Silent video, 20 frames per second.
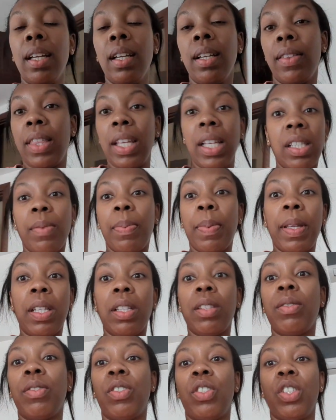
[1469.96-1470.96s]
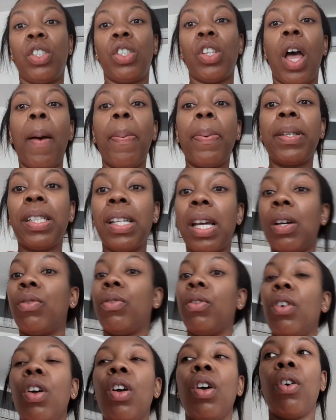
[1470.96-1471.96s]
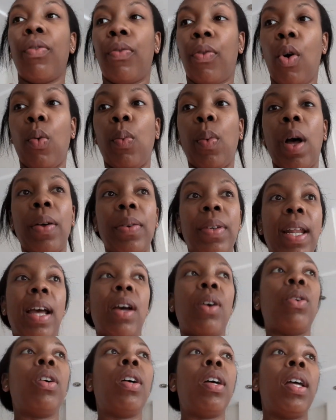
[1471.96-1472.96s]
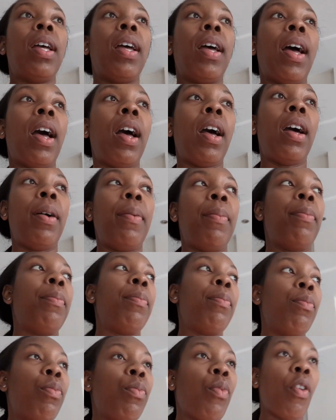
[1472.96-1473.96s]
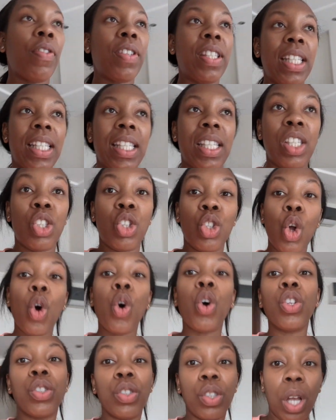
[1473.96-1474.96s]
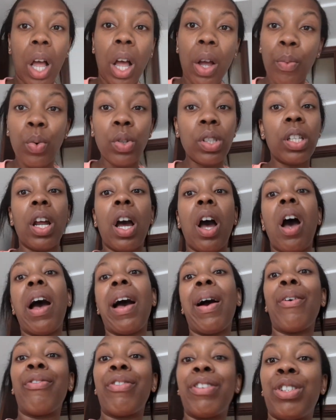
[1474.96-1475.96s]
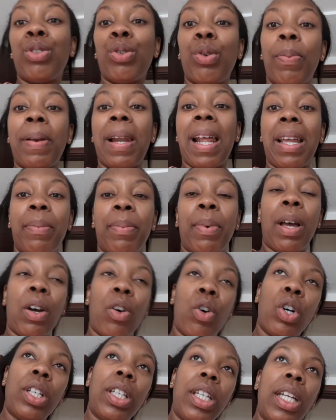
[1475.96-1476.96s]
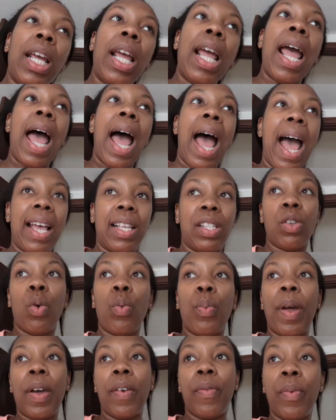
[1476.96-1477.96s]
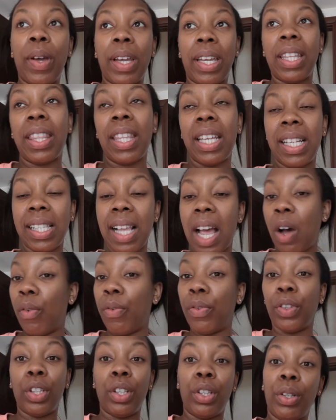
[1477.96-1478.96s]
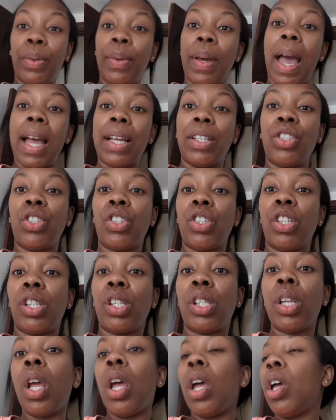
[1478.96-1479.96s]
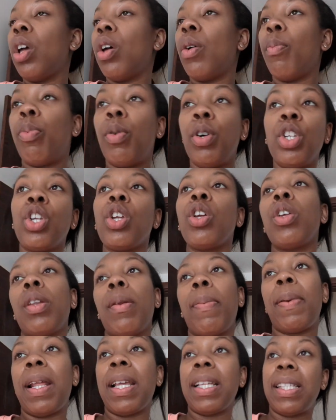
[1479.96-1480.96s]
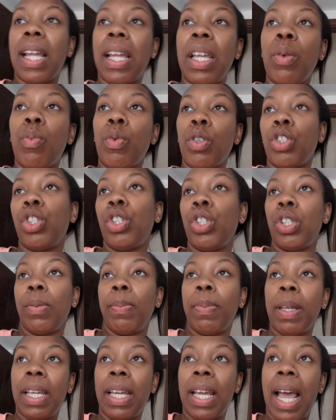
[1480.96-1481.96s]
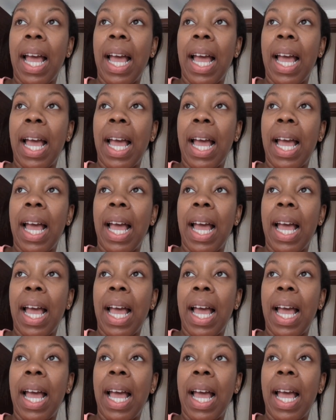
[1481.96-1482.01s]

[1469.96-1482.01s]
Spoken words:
Things have been just up and down for a while now. Obviously this wasn't our original plan, but God has a way of working things out for you and just putting you in the place that he wants you to be.